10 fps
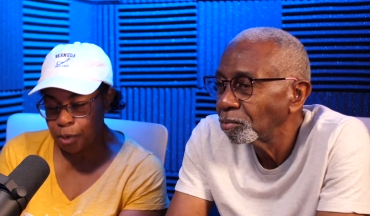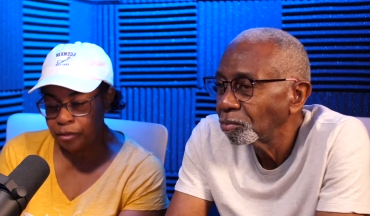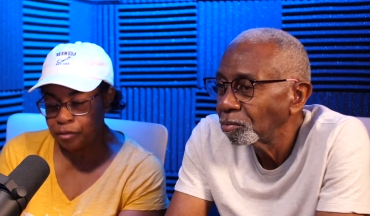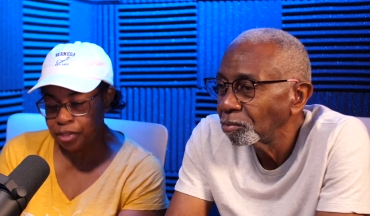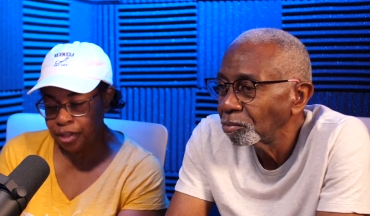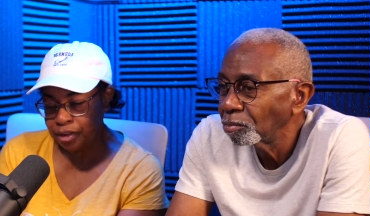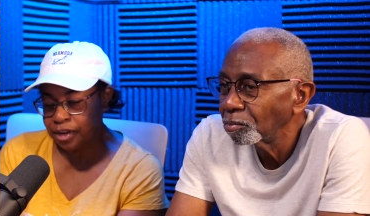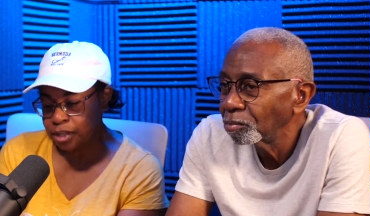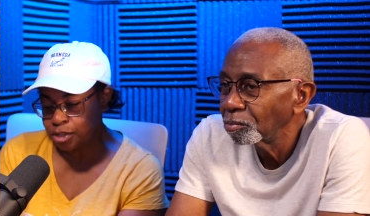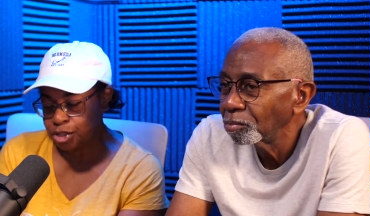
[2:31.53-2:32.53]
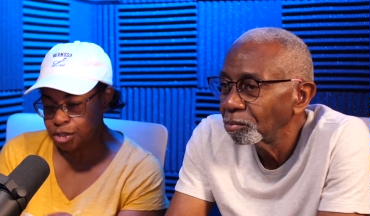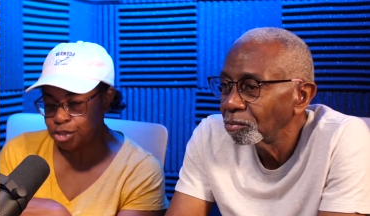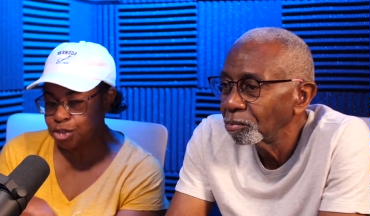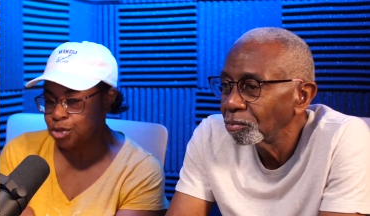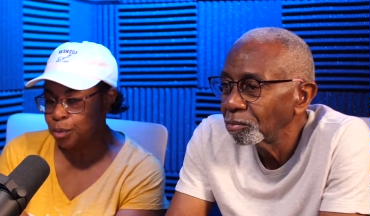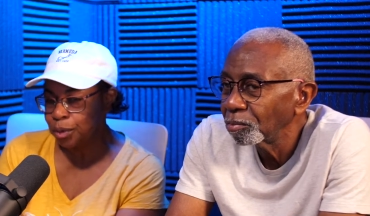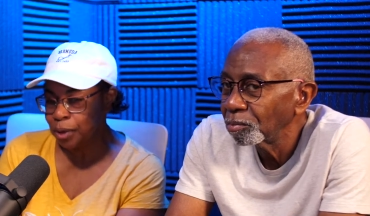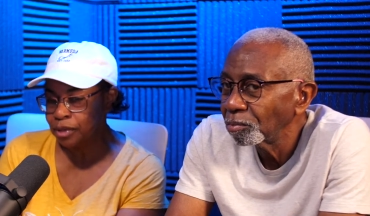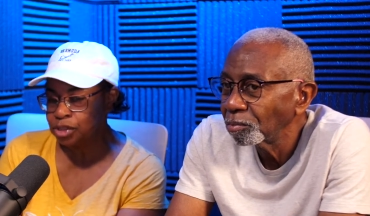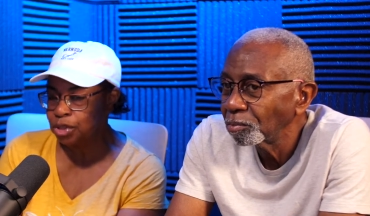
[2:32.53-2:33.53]
Speaker 1: wife were there and his sister. So we
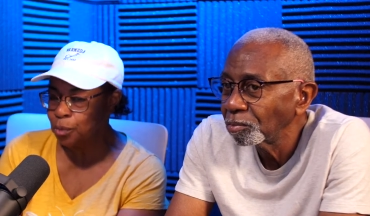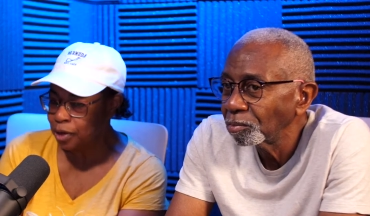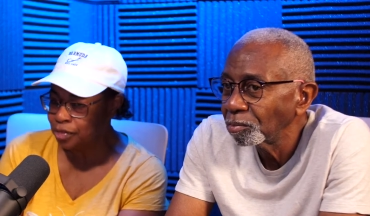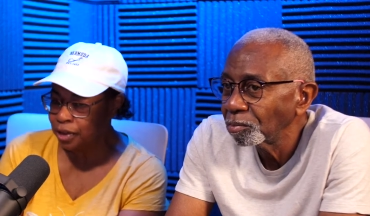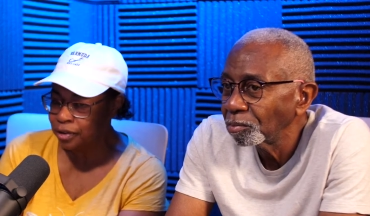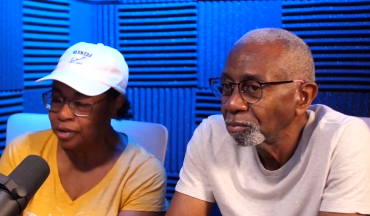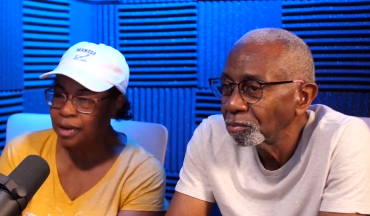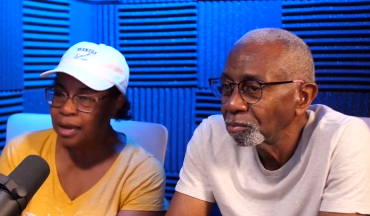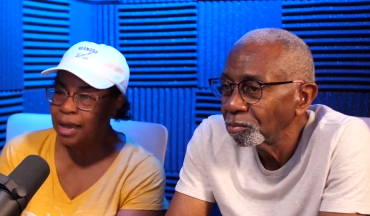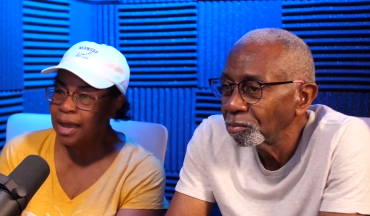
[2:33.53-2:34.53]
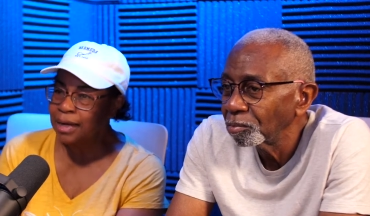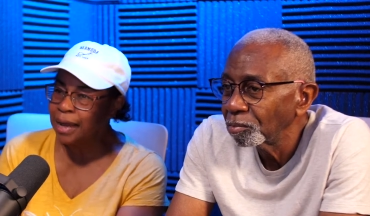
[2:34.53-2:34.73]
went. She went there and